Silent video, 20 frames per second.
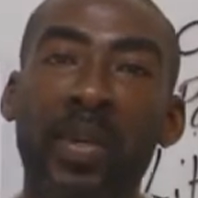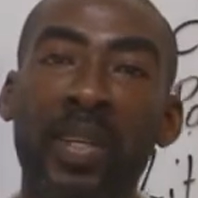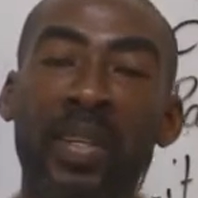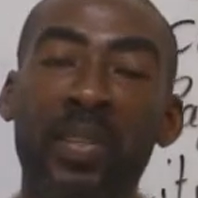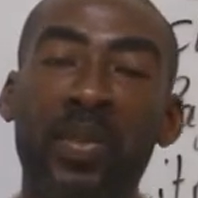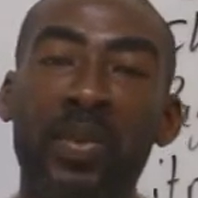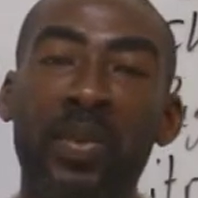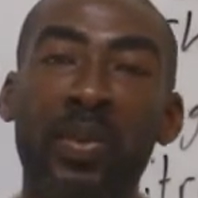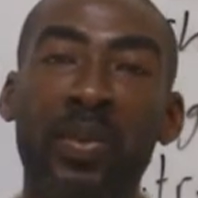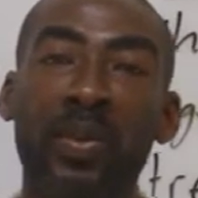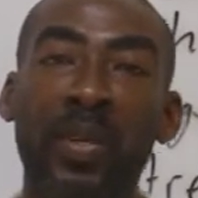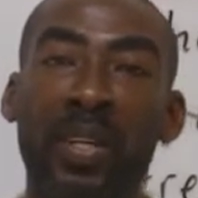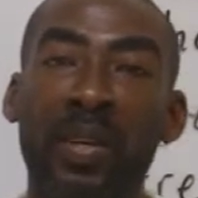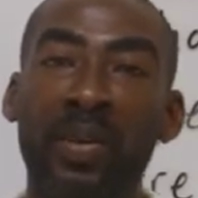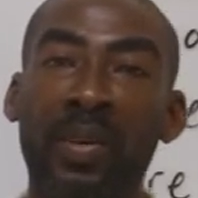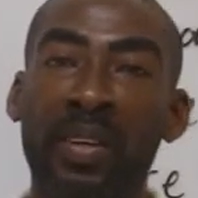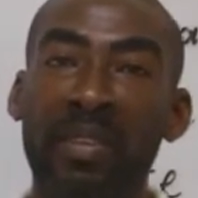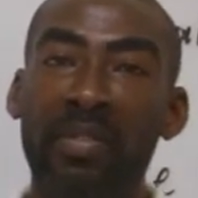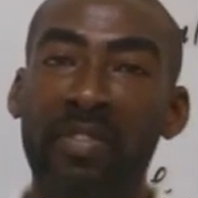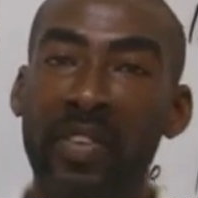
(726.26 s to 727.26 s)
back to
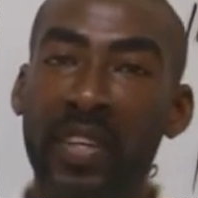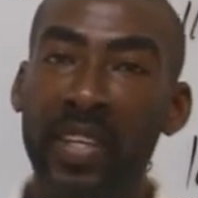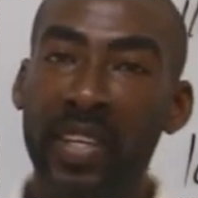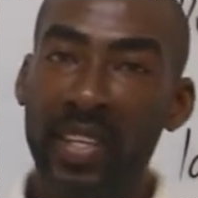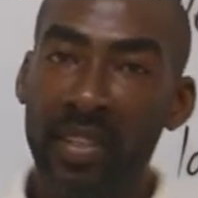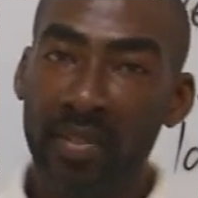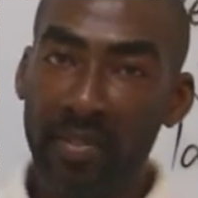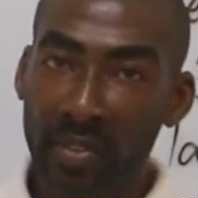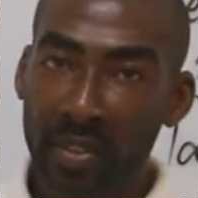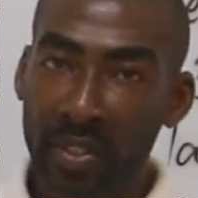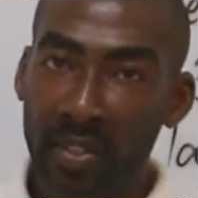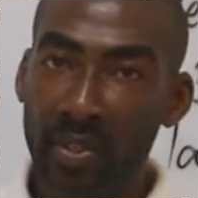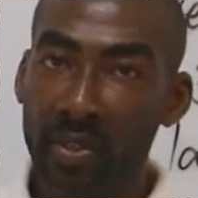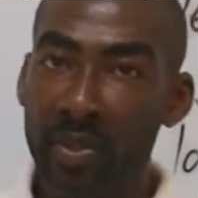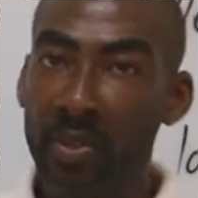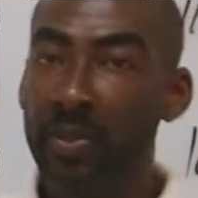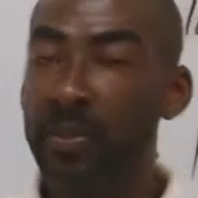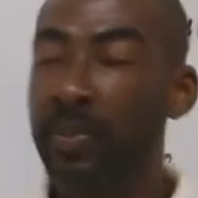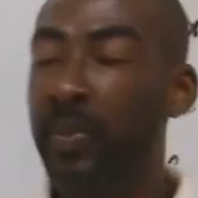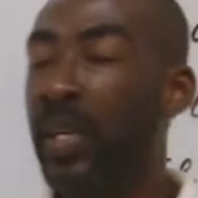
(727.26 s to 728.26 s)
our final
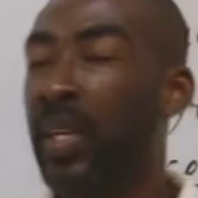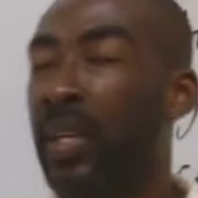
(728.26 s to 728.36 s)
video.